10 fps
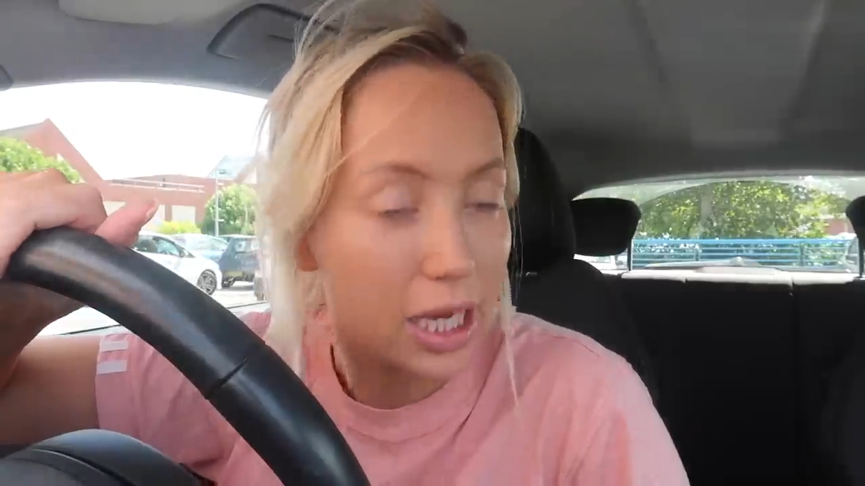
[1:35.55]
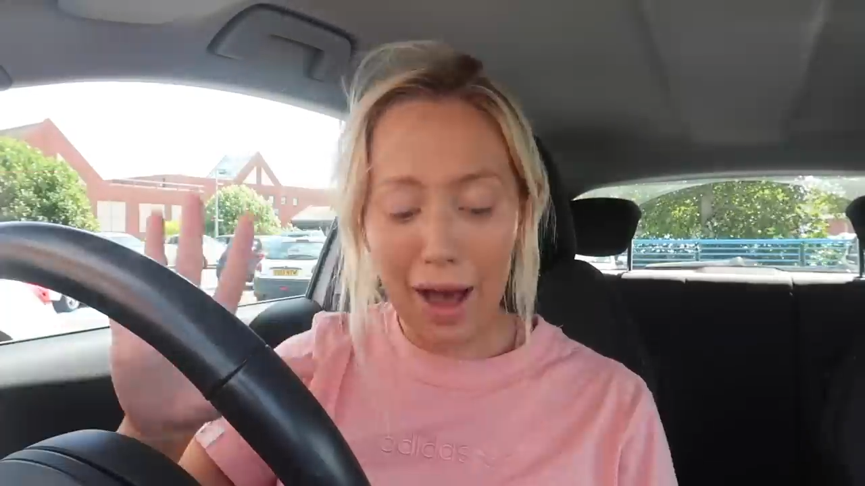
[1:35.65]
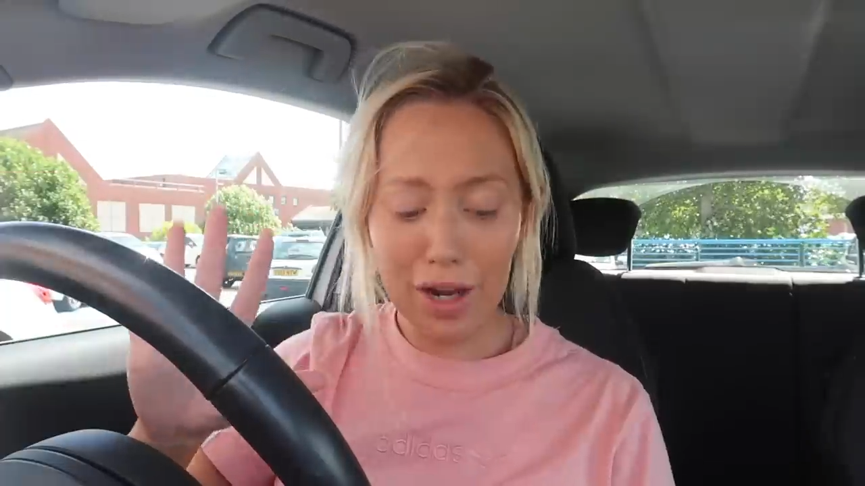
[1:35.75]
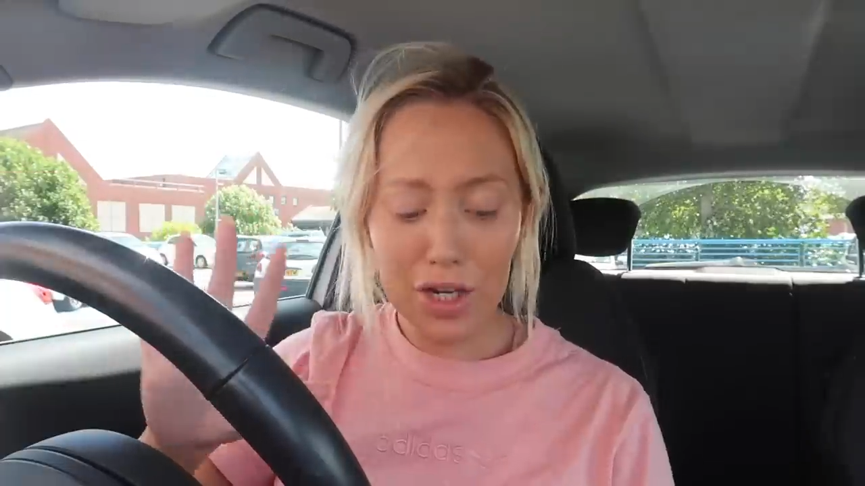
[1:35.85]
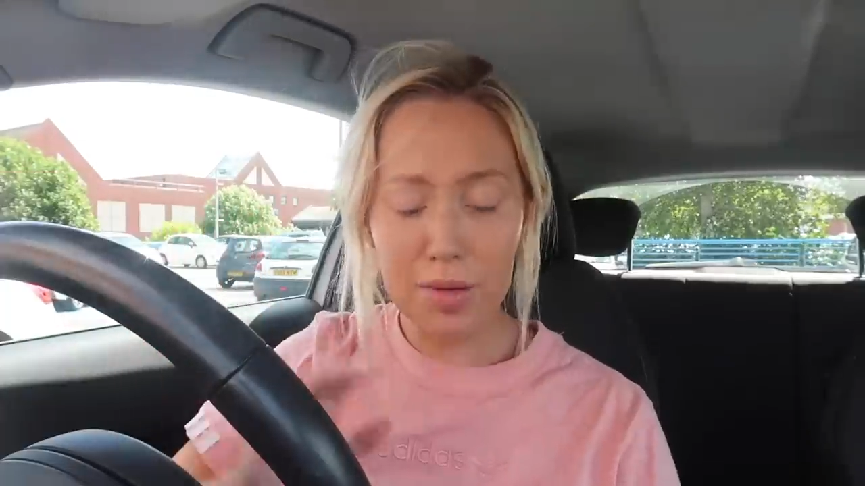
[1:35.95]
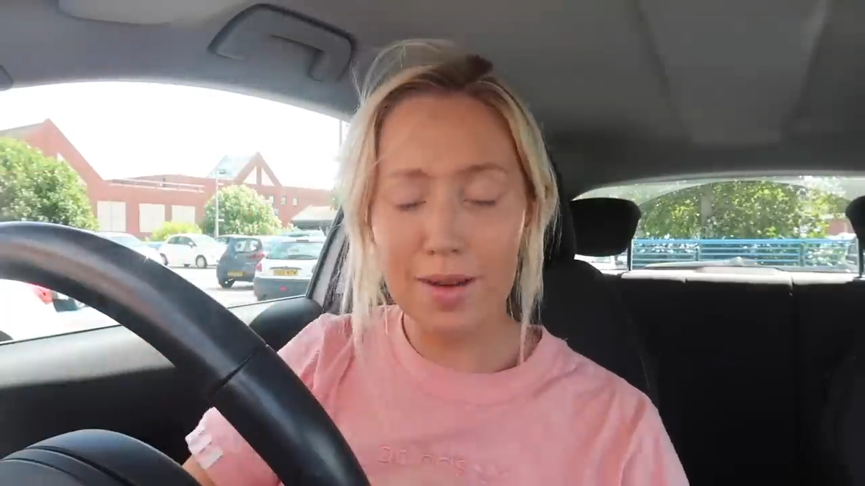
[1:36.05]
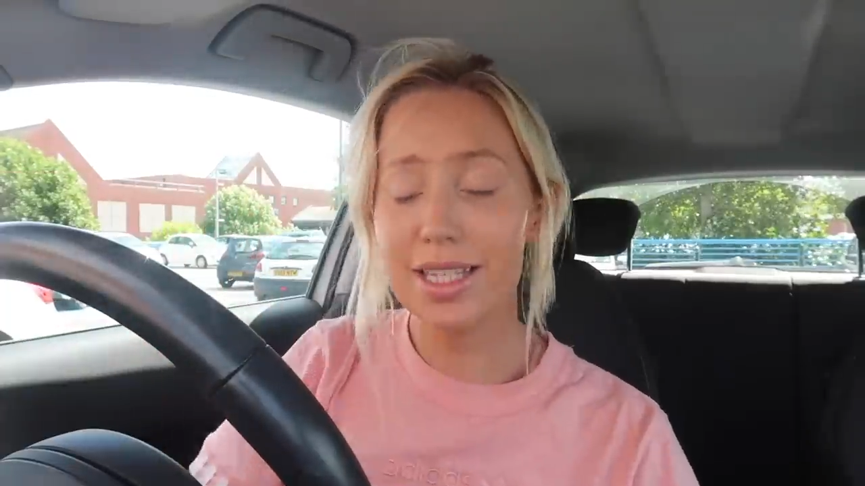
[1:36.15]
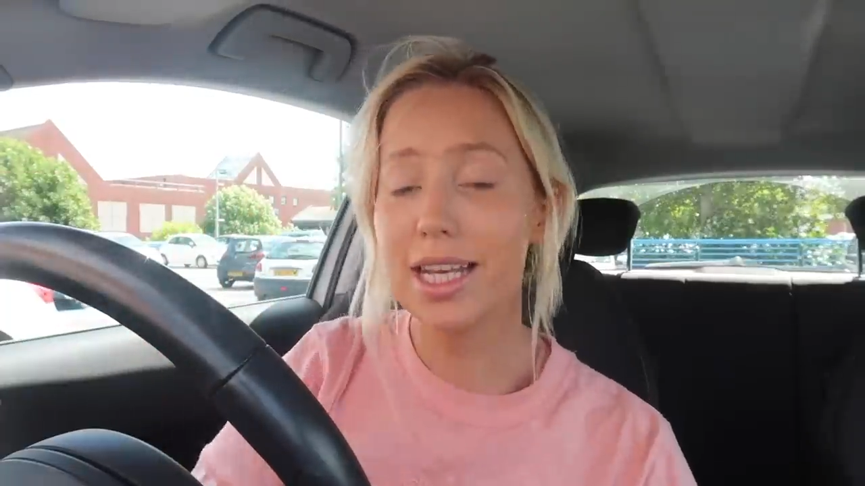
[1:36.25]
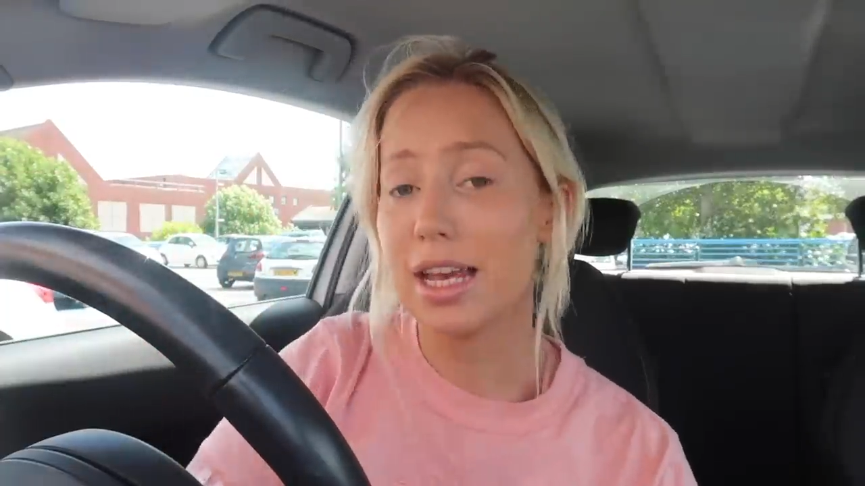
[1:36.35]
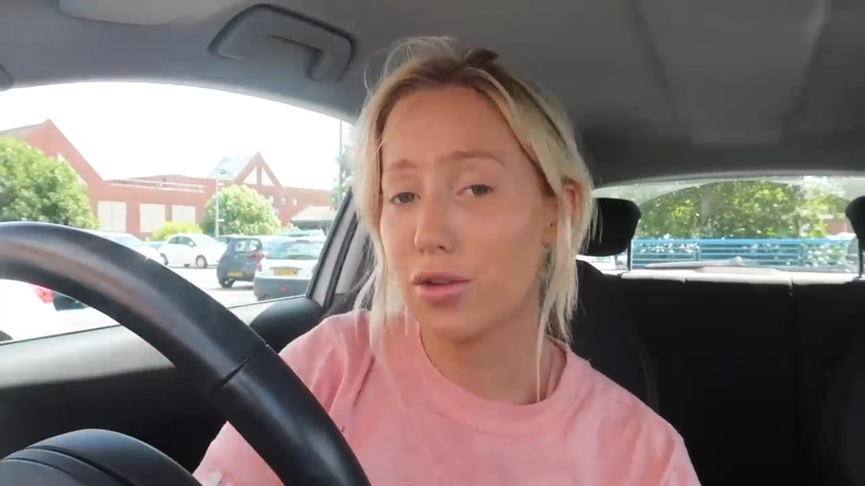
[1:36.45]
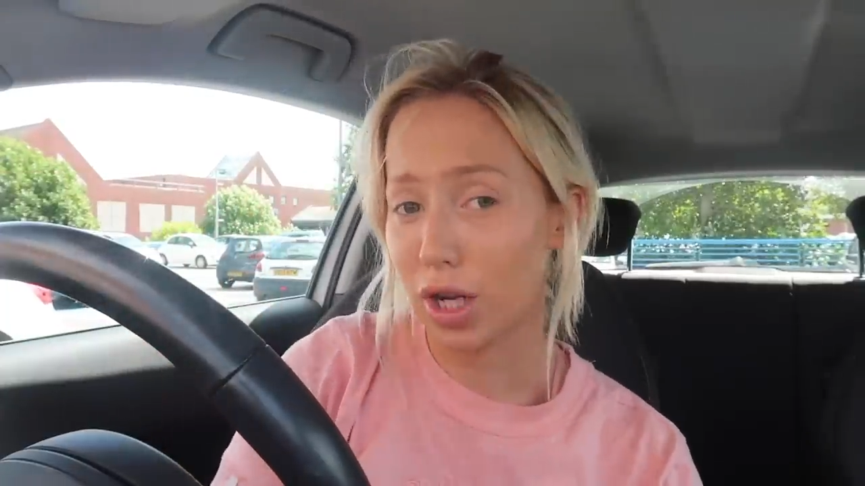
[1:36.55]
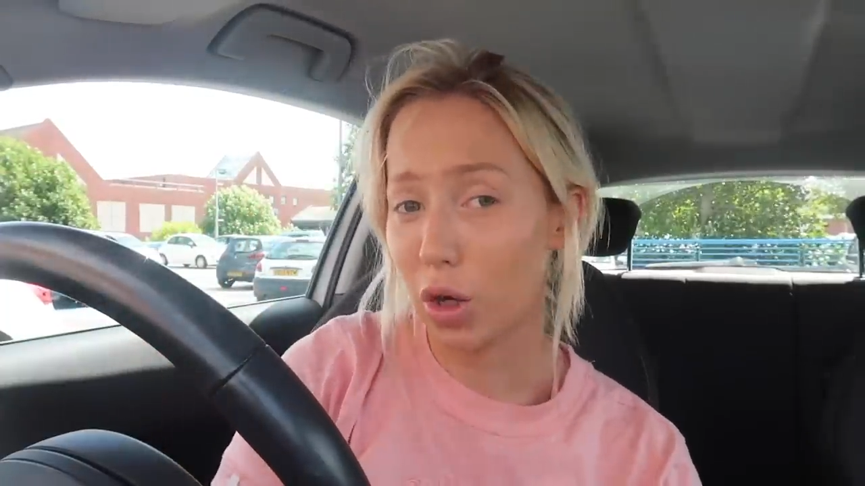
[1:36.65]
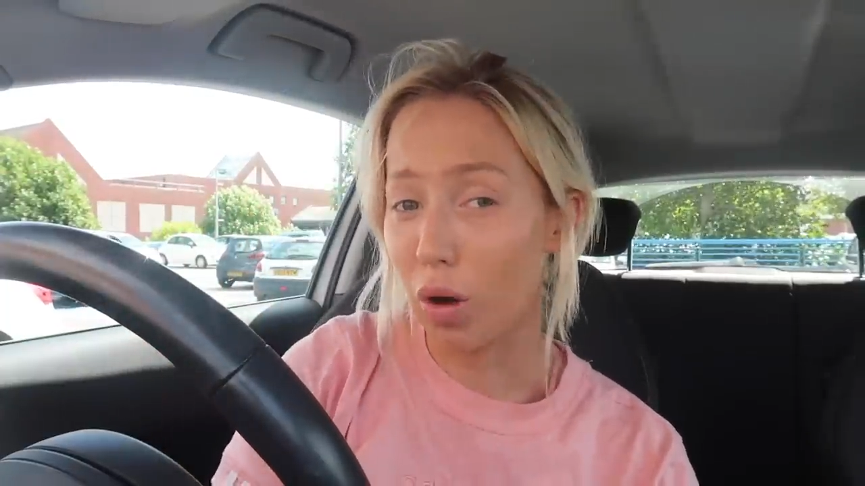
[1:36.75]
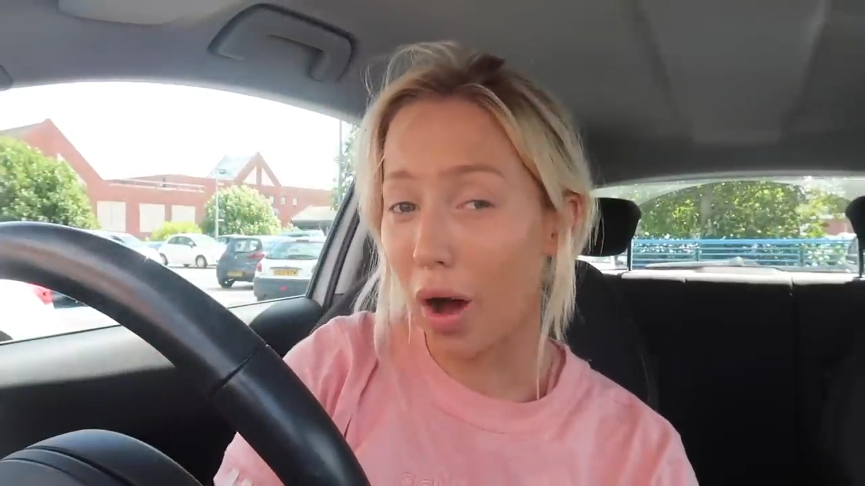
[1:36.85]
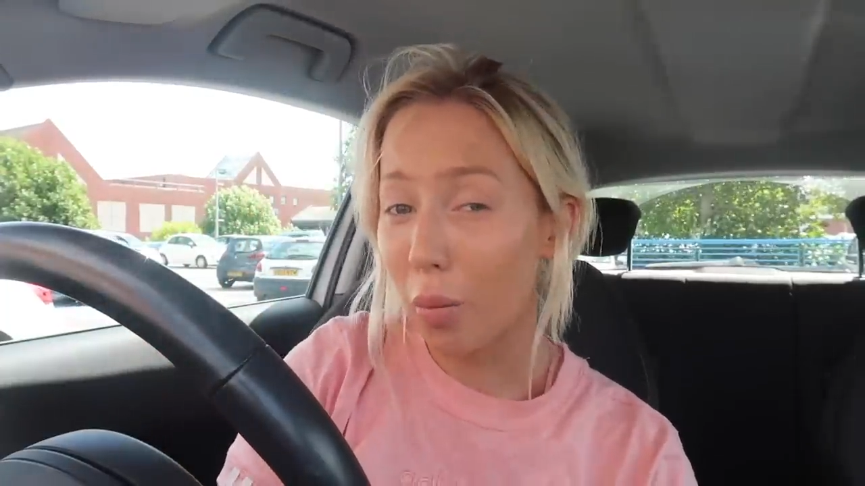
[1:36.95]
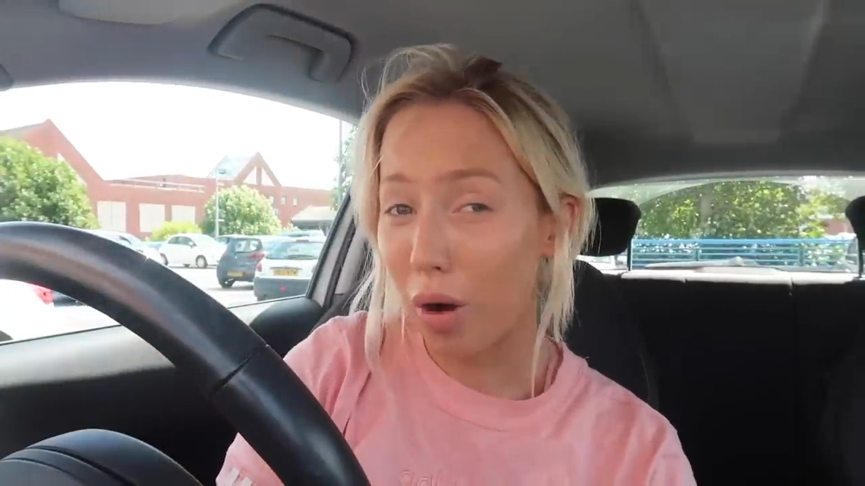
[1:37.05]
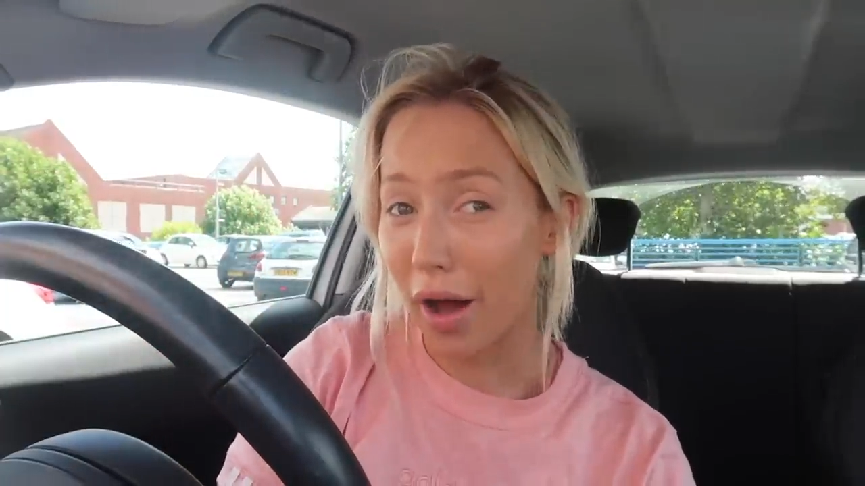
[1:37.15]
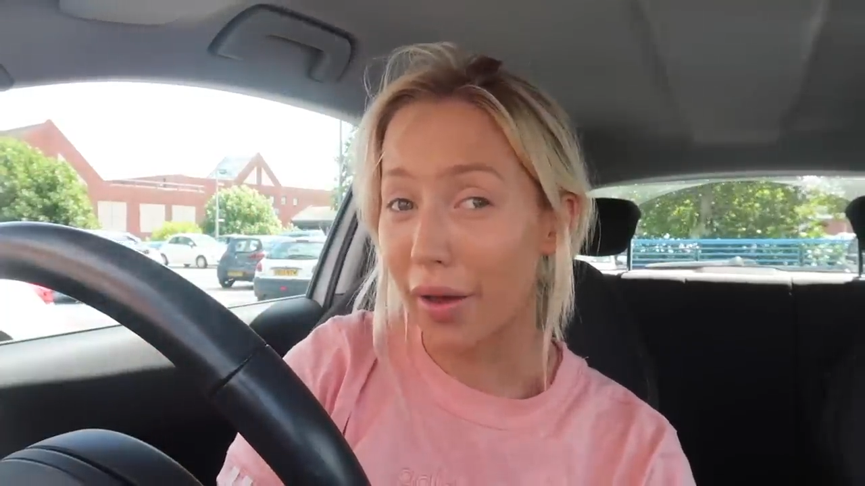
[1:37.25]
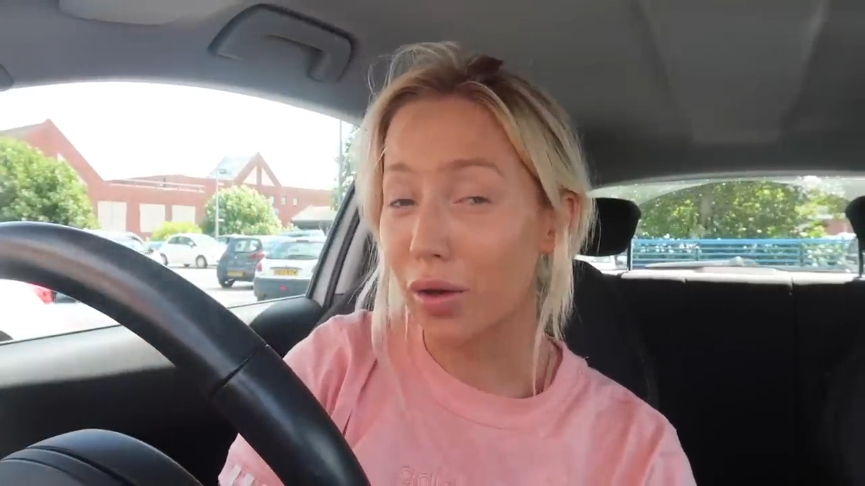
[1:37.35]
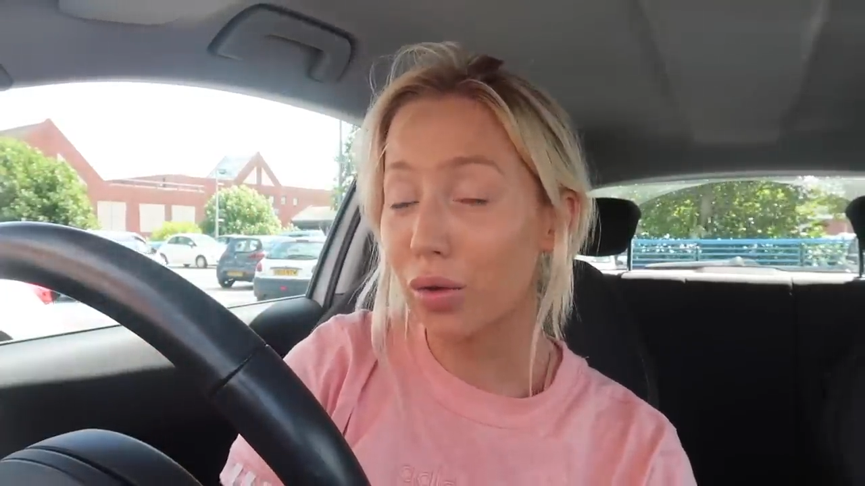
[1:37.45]
I haven't actually been to either in quite a
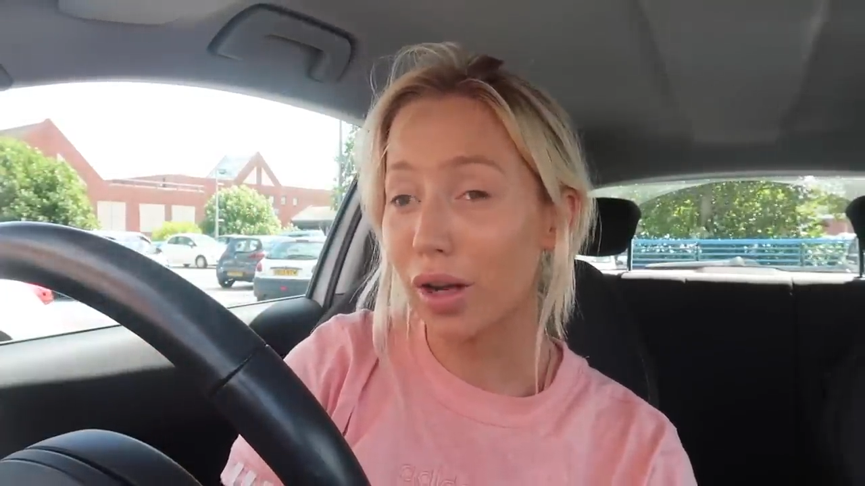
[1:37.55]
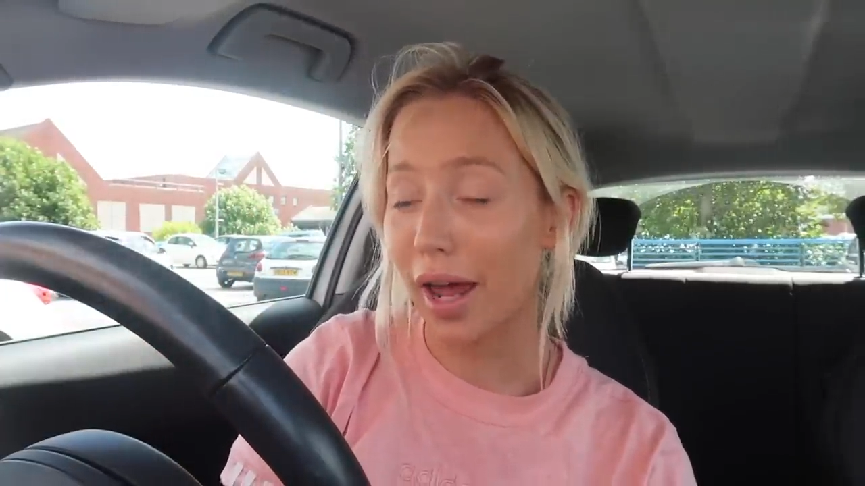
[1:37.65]
while,